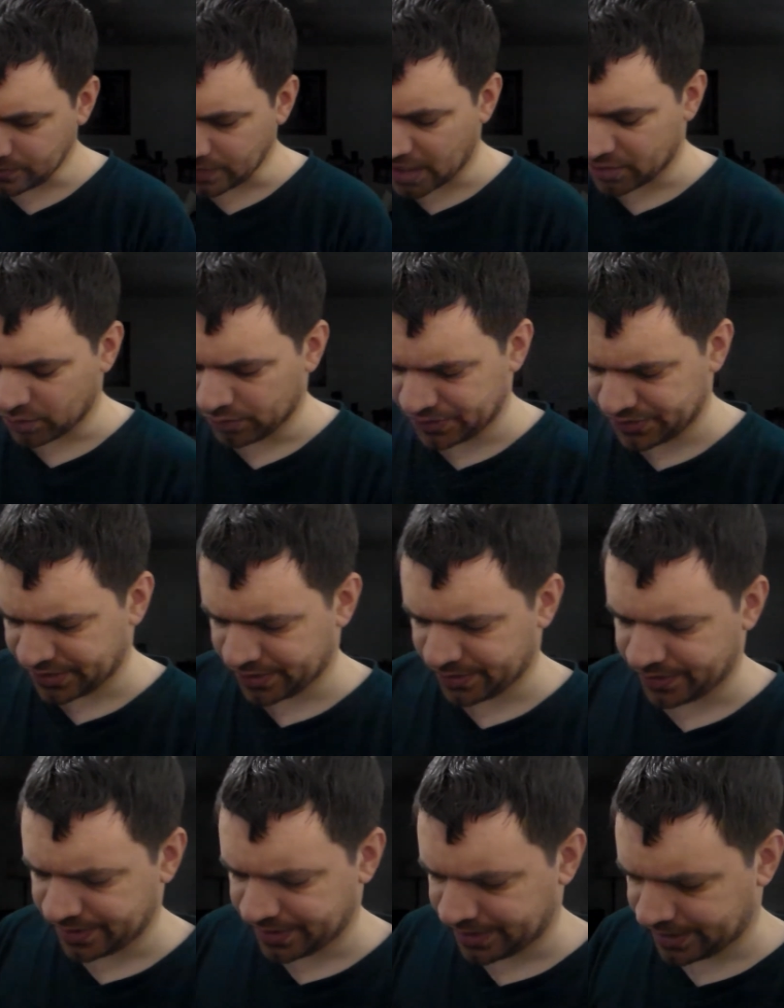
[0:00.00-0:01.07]
And
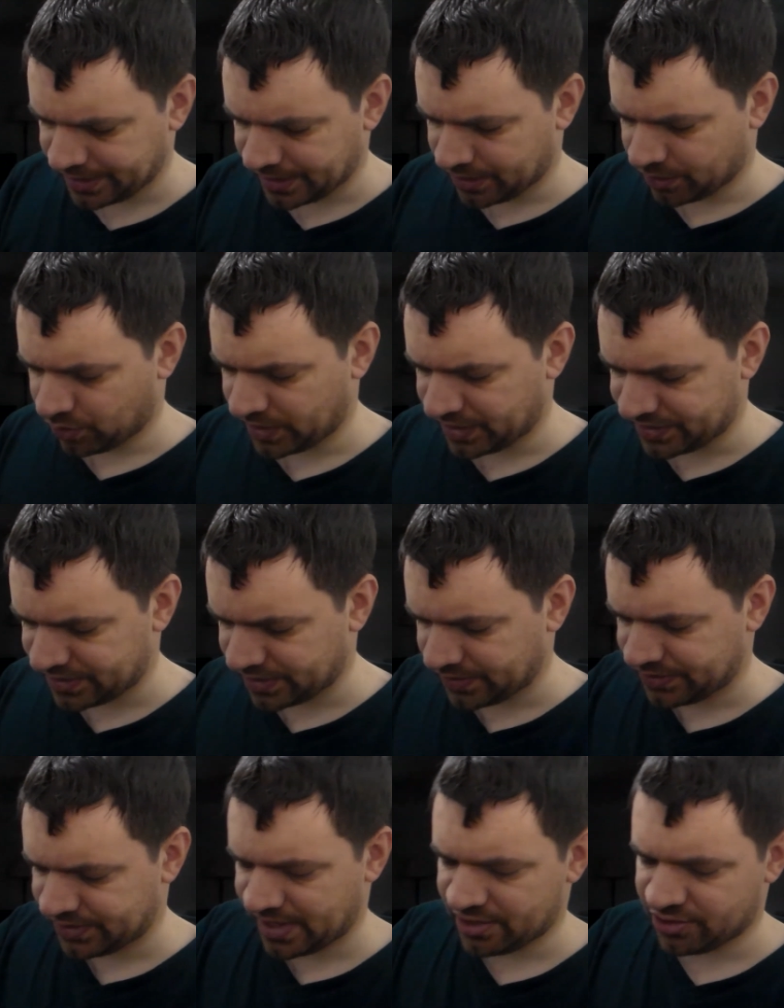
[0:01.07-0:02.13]
also, we
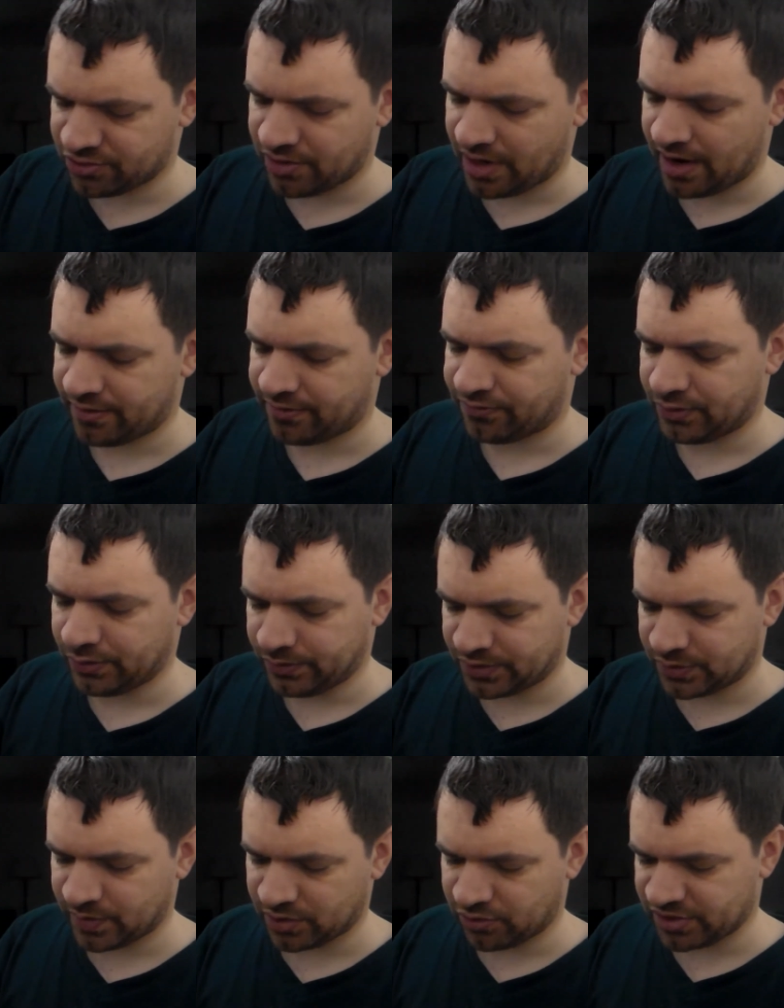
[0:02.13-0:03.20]
associate dried
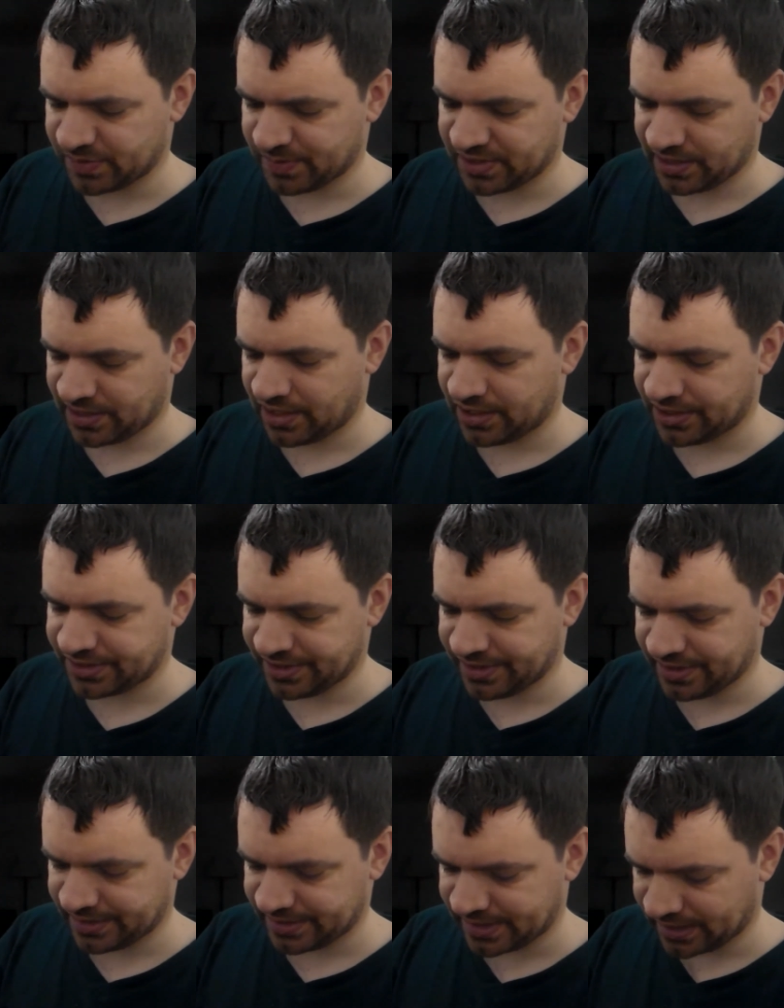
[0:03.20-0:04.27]
fruits with Christmas a lot in
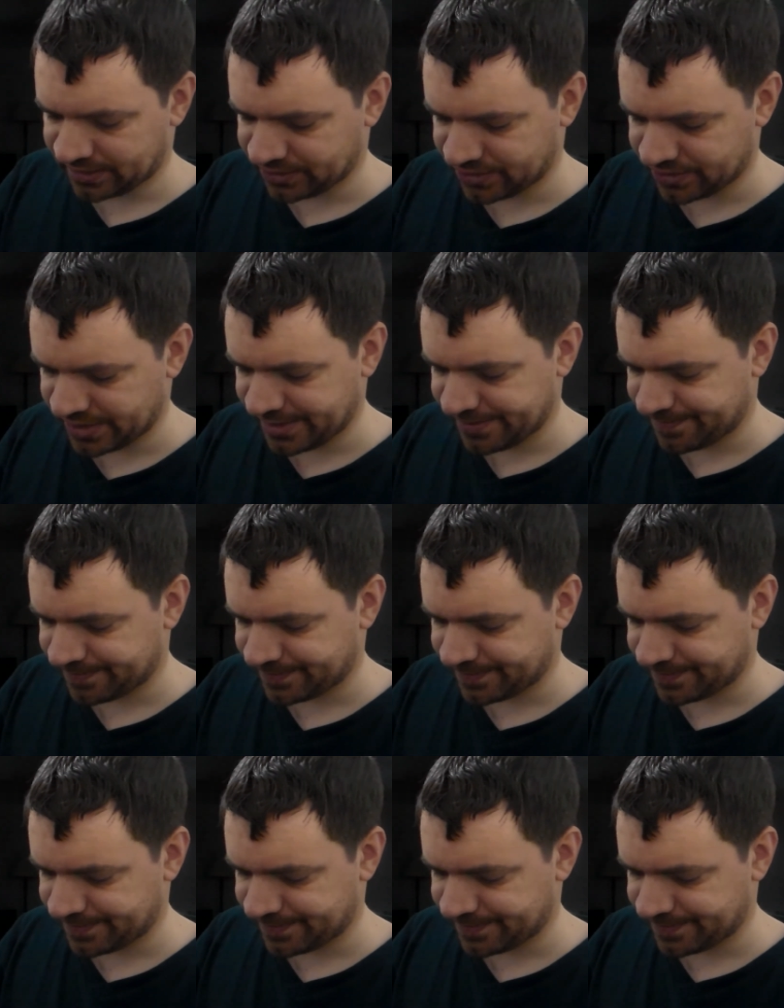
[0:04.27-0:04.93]
this country.